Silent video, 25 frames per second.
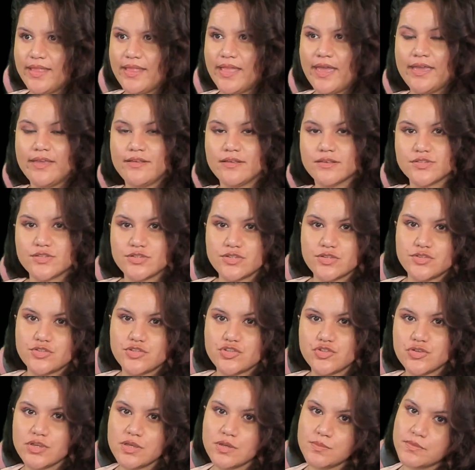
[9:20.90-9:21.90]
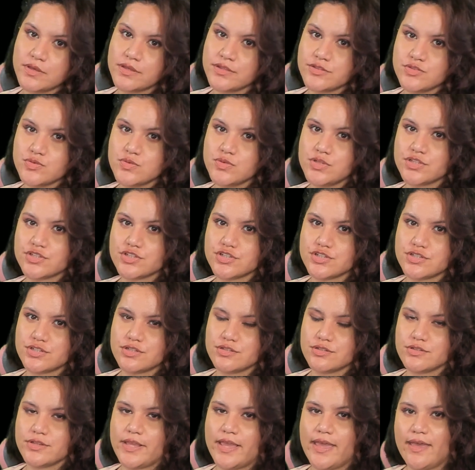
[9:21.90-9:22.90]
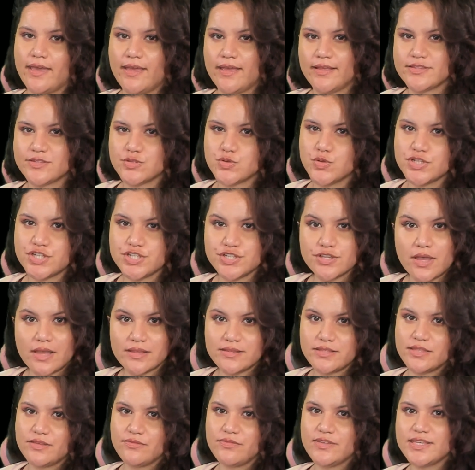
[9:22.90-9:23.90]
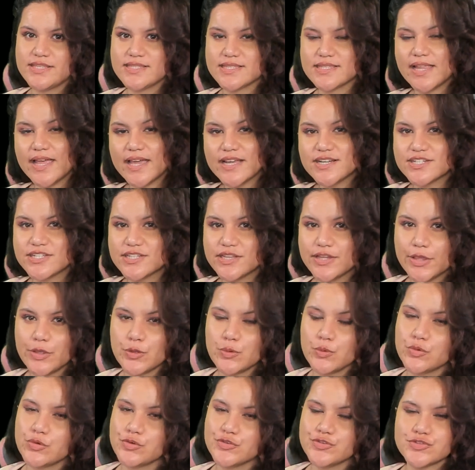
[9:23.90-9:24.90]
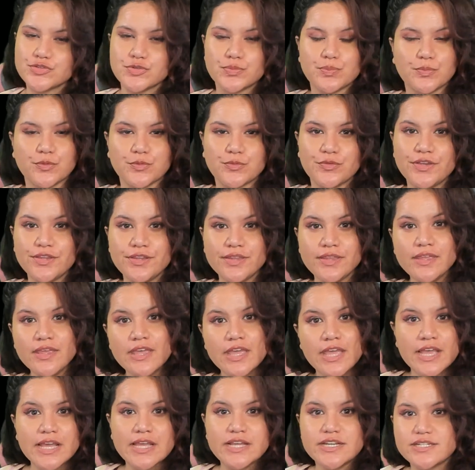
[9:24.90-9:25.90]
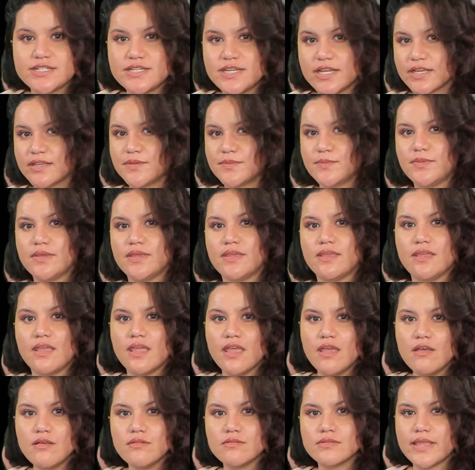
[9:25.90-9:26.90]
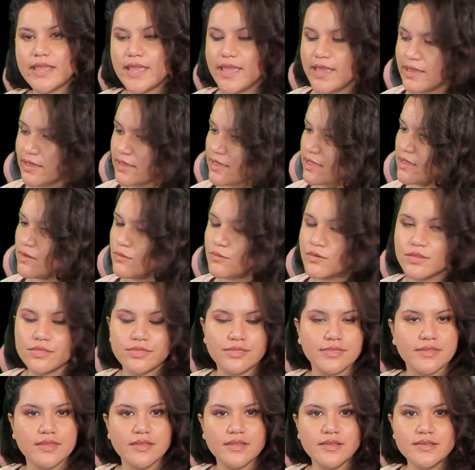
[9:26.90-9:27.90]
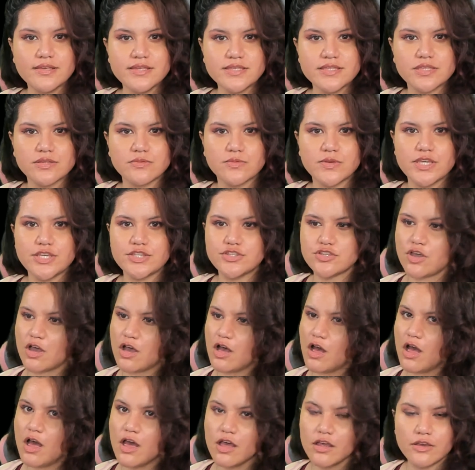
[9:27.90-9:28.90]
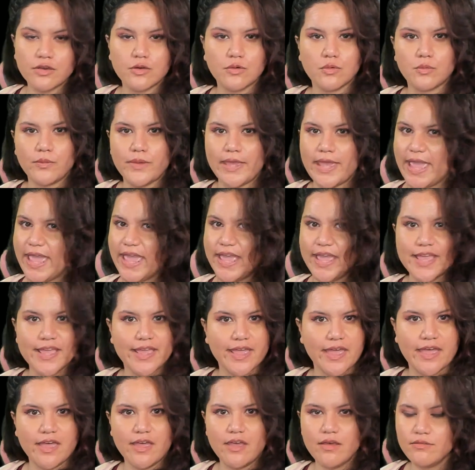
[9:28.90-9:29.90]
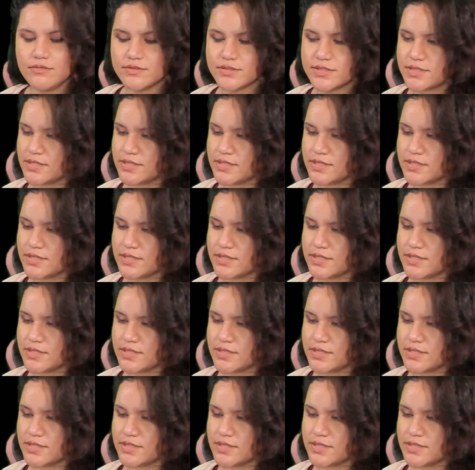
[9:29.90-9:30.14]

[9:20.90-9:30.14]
I also stream on Twitch at twitch.tv slash LehuaSuperfina. Check me out. Hang out with us. We talk. We hang out.